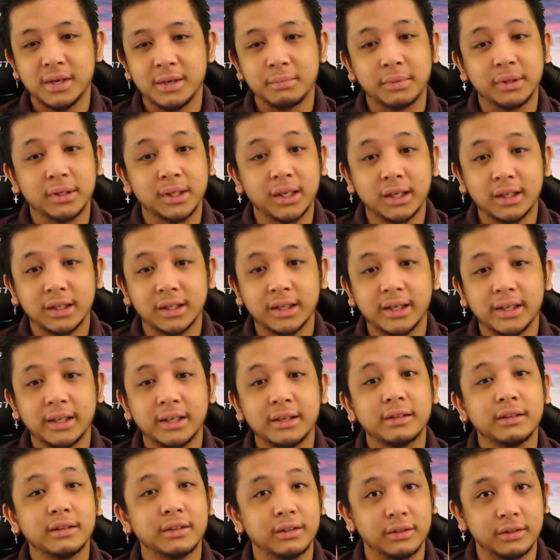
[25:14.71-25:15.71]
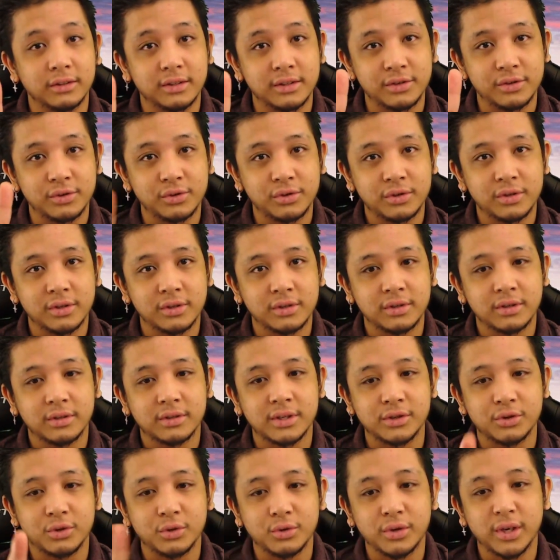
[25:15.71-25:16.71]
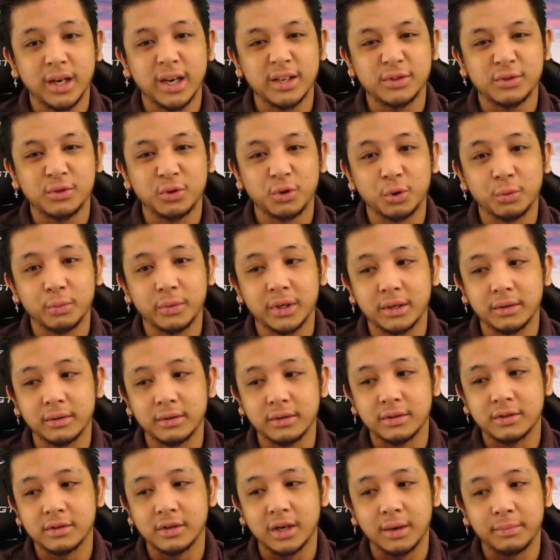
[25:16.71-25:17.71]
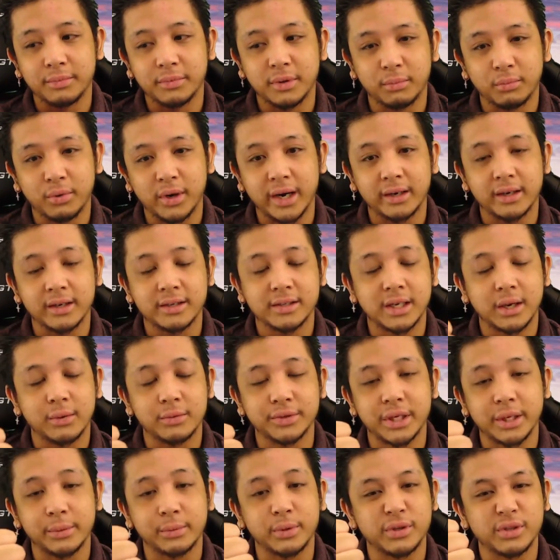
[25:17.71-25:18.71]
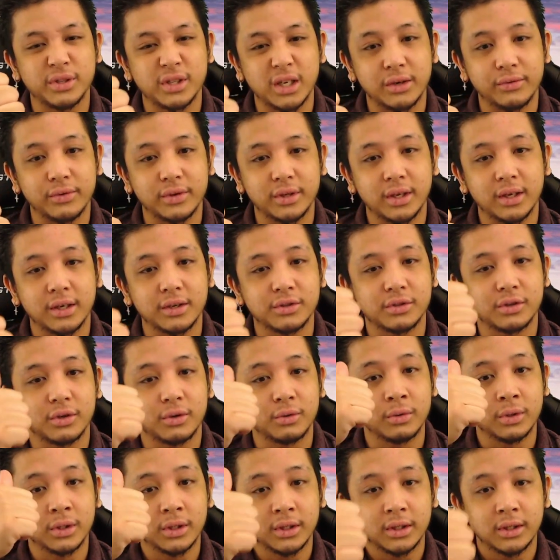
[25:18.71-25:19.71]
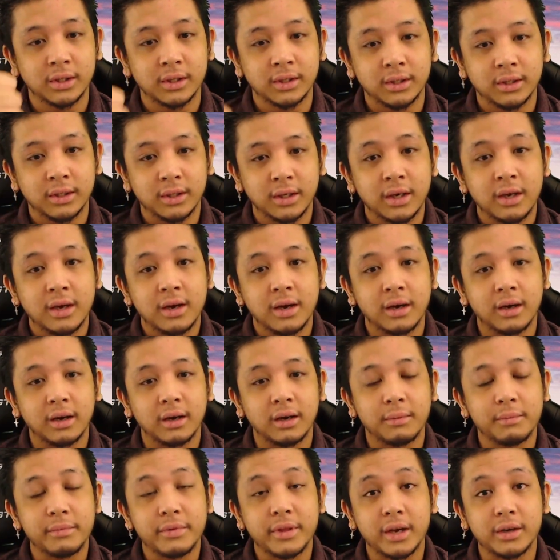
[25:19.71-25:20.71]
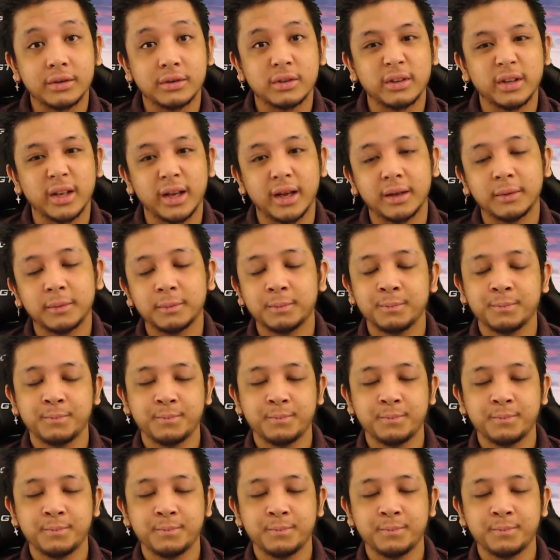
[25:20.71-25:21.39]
But luckily, since you guys told me to up the brightness, I was able to see everything. So thanks on that.